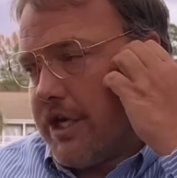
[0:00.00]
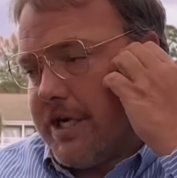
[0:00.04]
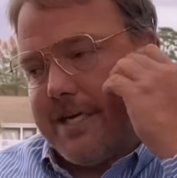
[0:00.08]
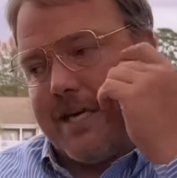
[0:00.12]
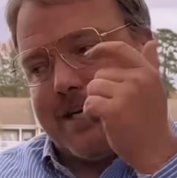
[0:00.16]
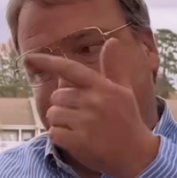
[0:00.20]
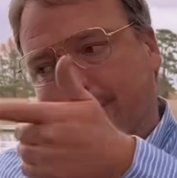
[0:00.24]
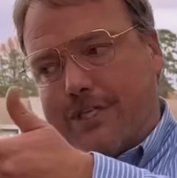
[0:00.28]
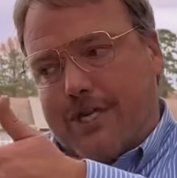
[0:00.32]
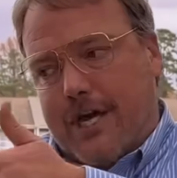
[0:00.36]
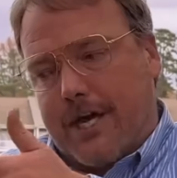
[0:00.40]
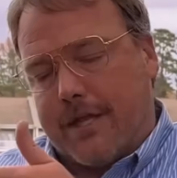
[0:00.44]

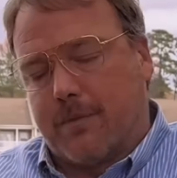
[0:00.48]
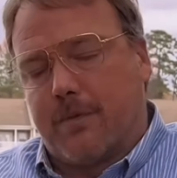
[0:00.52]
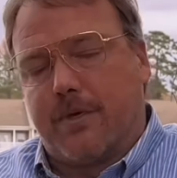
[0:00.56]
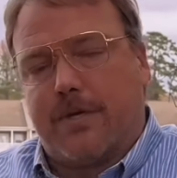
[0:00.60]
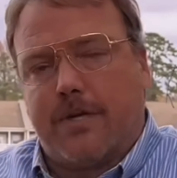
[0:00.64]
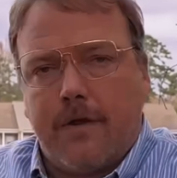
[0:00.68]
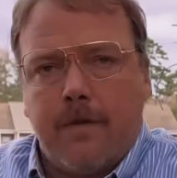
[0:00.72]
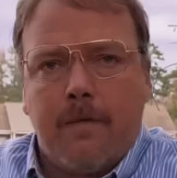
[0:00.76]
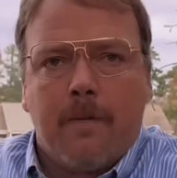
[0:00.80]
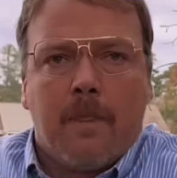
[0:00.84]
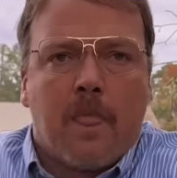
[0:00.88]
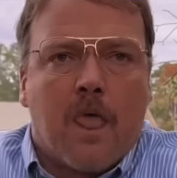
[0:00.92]
That's another one.
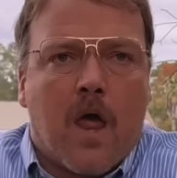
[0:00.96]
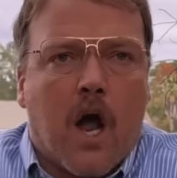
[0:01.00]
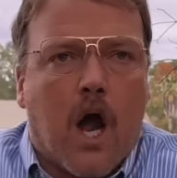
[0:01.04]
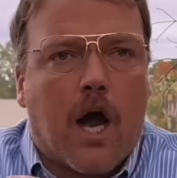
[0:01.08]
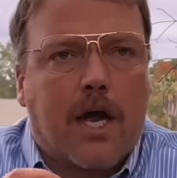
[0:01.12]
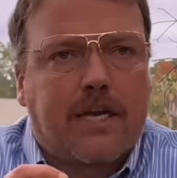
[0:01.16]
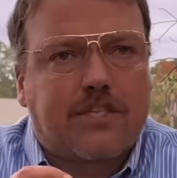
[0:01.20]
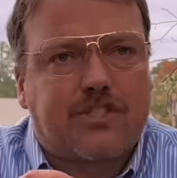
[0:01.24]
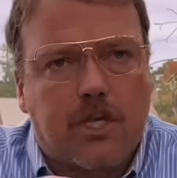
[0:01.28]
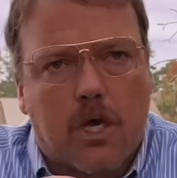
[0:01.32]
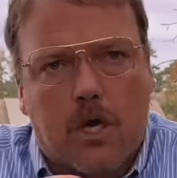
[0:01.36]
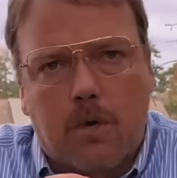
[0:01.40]
All
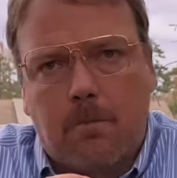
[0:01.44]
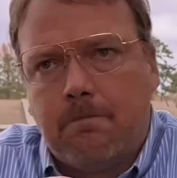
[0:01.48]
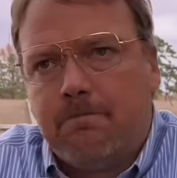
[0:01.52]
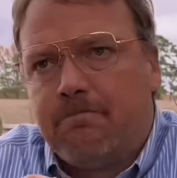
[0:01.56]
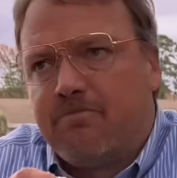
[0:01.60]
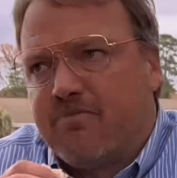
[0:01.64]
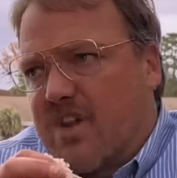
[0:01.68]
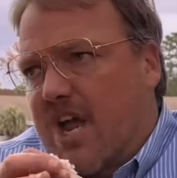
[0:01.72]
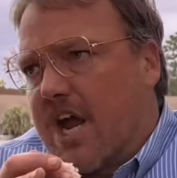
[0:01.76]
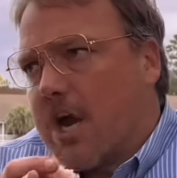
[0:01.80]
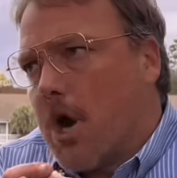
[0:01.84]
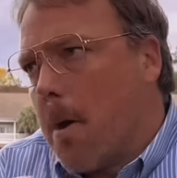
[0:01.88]
right, so
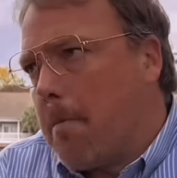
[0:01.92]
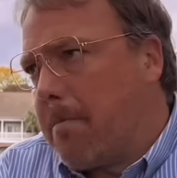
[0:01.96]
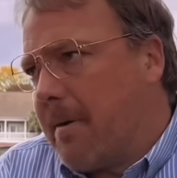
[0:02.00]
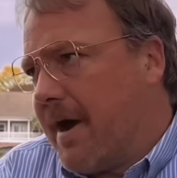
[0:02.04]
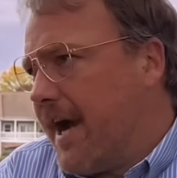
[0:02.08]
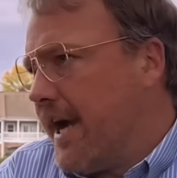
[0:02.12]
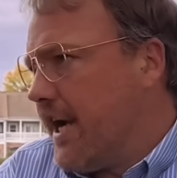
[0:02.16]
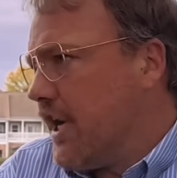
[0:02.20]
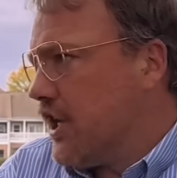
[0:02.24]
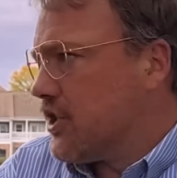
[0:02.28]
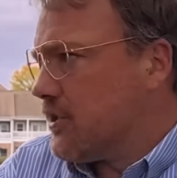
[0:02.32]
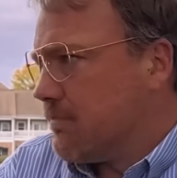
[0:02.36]
they're gonna
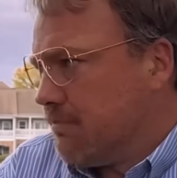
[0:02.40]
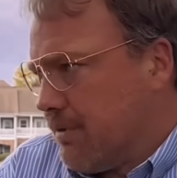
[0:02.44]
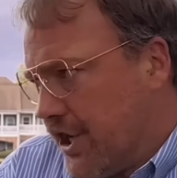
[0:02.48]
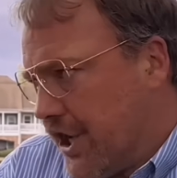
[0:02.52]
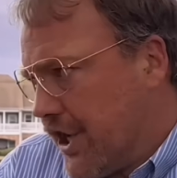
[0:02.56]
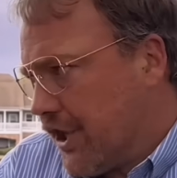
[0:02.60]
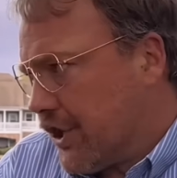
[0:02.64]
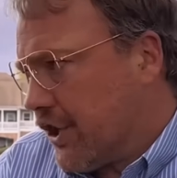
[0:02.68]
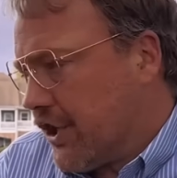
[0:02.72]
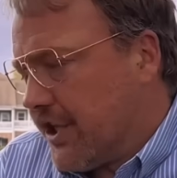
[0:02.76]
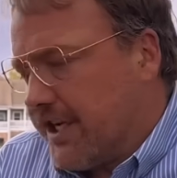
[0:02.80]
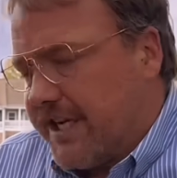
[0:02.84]
pay us
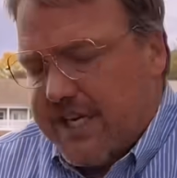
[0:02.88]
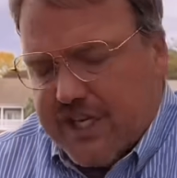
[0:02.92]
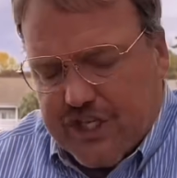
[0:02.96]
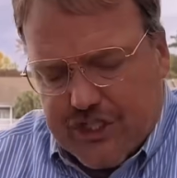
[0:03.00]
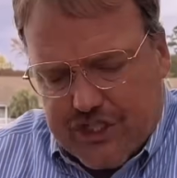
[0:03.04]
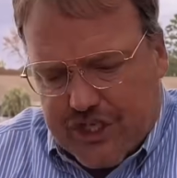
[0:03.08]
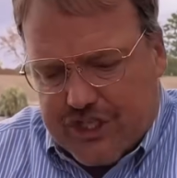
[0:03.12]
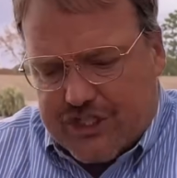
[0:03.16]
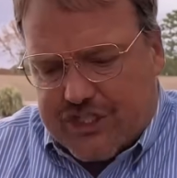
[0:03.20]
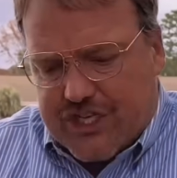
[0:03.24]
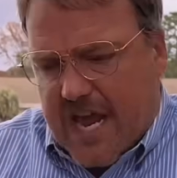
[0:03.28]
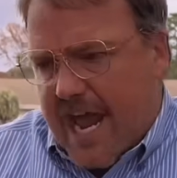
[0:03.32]
monthly
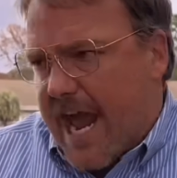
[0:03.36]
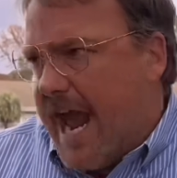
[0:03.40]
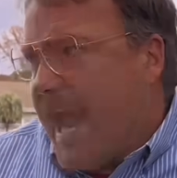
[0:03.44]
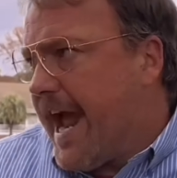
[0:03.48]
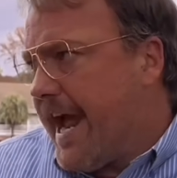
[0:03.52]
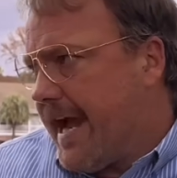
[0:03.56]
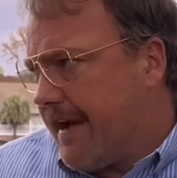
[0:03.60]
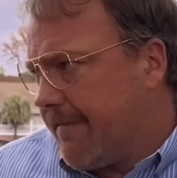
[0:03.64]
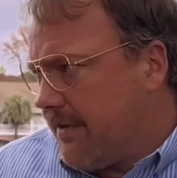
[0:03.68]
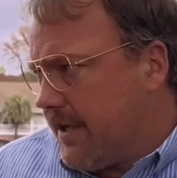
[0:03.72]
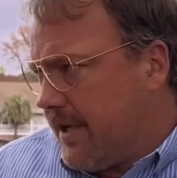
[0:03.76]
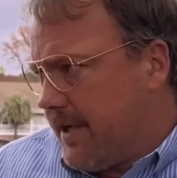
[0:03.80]
just to
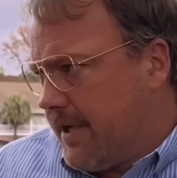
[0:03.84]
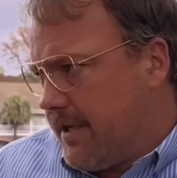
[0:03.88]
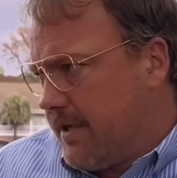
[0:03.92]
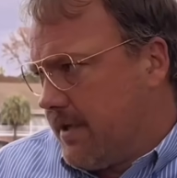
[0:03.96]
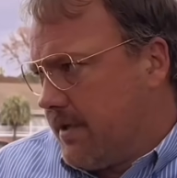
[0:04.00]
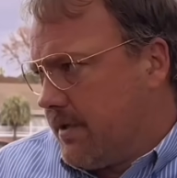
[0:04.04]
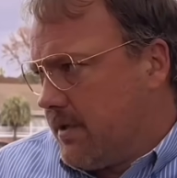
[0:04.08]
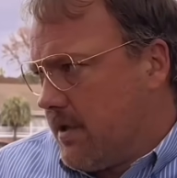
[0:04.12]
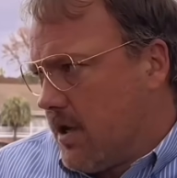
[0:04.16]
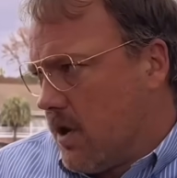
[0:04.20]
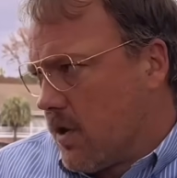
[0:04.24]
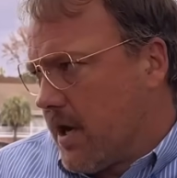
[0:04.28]
have it,
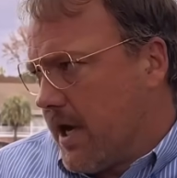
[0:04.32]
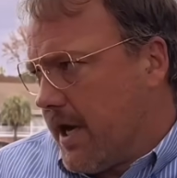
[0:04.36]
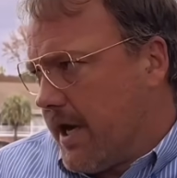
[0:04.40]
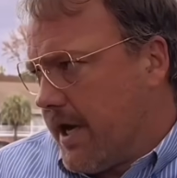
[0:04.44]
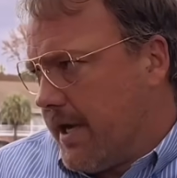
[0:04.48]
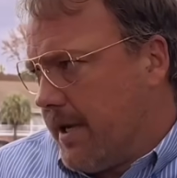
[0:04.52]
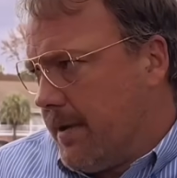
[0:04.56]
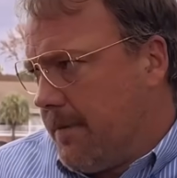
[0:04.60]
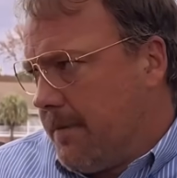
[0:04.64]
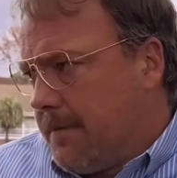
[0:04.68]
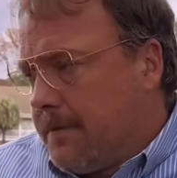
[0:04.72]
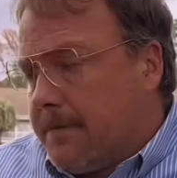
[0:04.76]

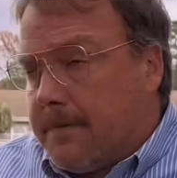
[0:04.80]
okay?